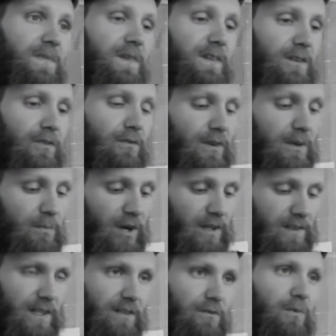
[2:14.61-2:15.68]
So 3
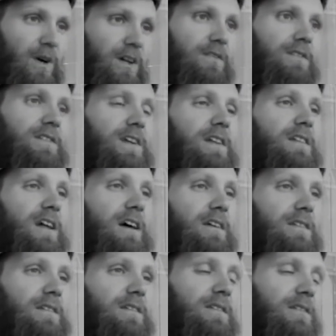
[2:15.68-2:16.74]
projects won
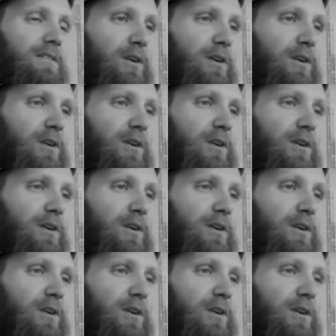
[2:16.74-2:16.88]
10,000